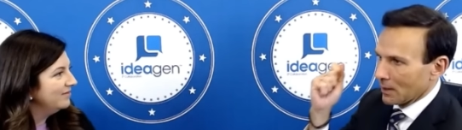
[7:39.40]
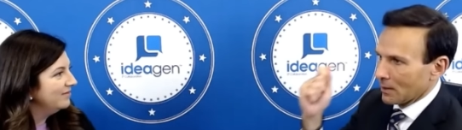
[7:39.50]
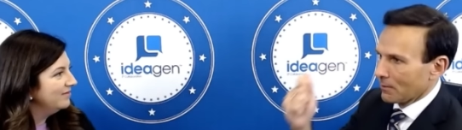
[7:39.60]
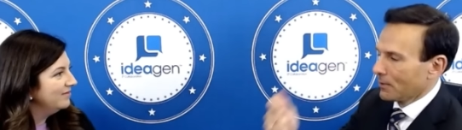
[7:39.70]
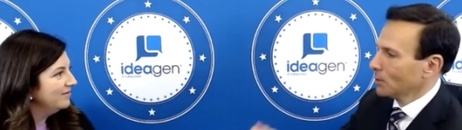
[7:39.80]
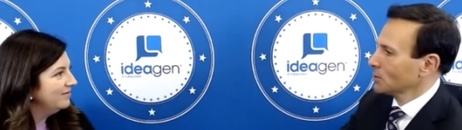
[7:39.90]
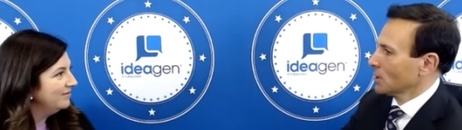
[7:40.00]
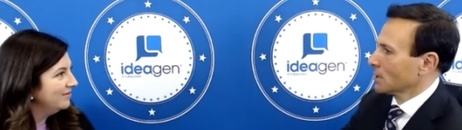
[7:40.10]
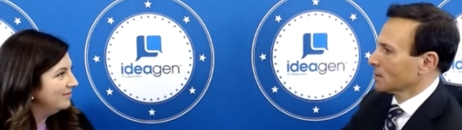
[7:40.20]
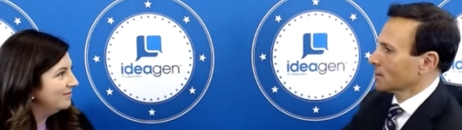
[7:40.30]
Speaker 1: the
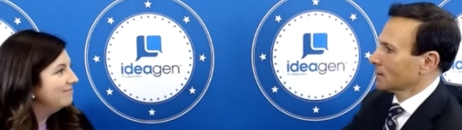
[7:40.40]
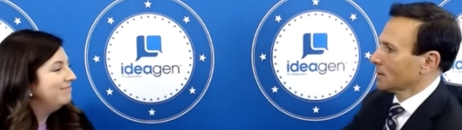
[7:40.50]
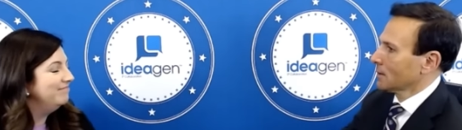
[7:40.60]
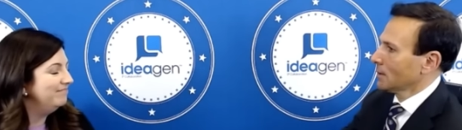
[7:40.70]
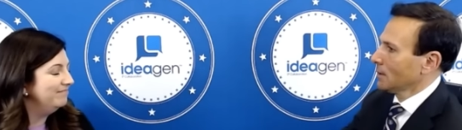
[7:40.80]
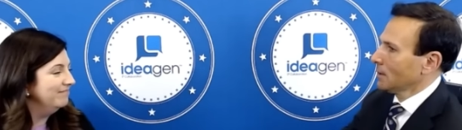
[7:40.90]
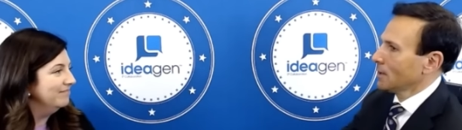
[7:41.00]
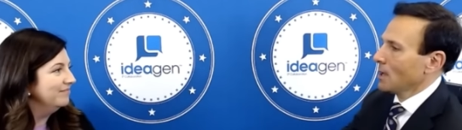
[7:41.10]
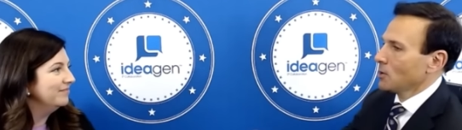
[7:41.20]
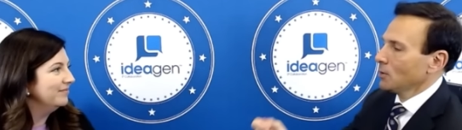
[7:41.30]
future. Mm-hmm.
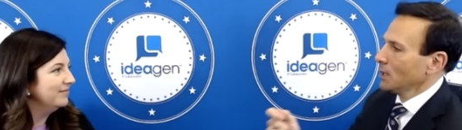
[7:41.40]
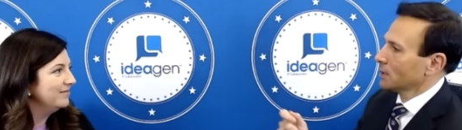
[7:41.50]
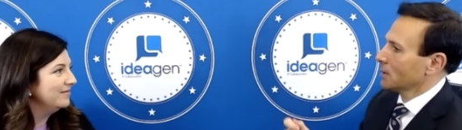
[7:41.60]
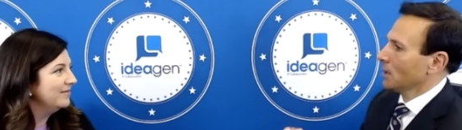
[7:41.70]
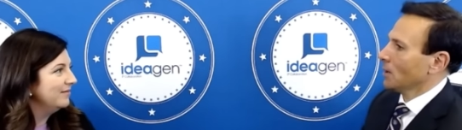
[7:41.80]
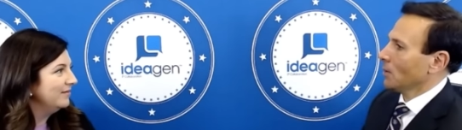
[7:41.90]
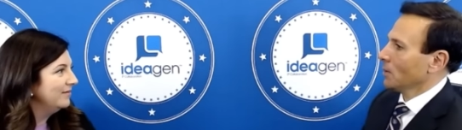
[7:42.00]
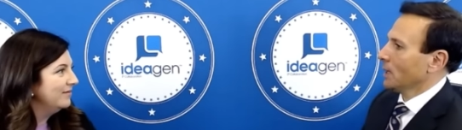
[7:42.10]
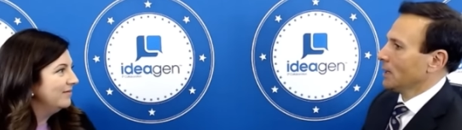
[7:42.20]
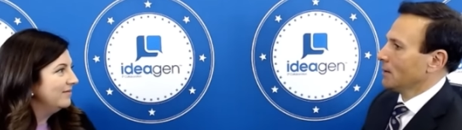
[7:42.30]
You need to know
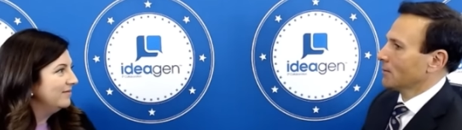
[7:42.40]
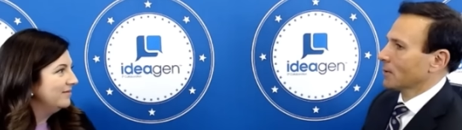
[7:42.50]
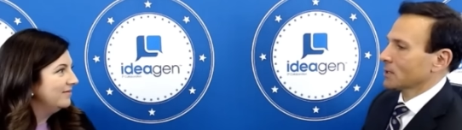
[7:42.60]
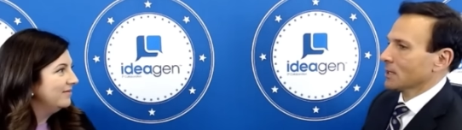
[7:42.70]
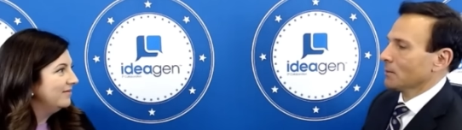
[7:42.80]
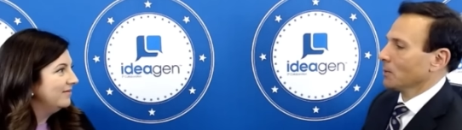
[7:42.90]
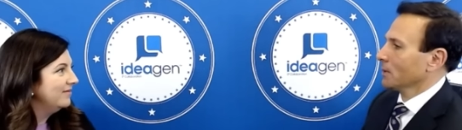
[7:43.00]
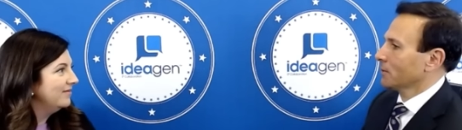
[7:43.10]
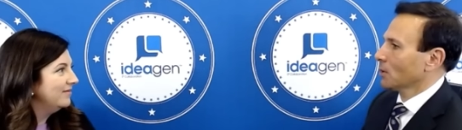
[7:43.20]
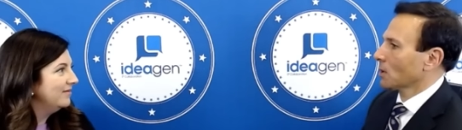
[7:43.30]
that, for example,
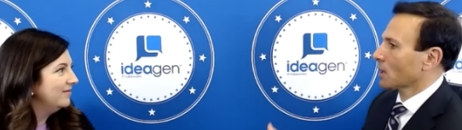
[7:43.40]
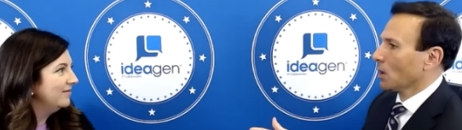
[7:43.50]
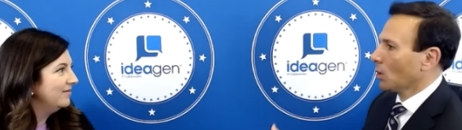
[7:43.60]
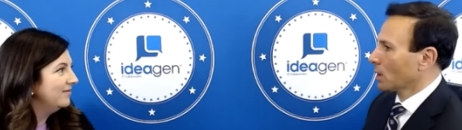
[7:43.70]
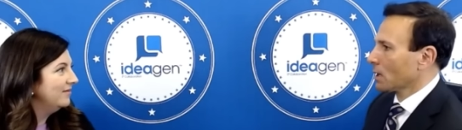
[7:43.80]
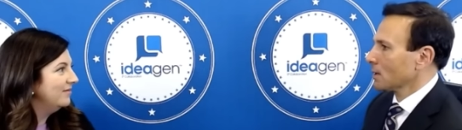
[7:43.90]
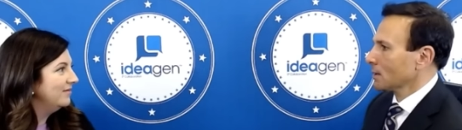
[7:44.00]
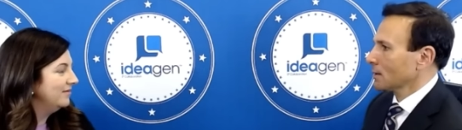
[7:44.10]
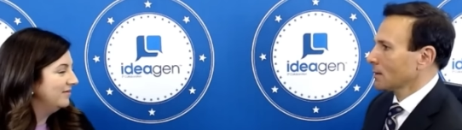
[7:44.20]
if you're a coder,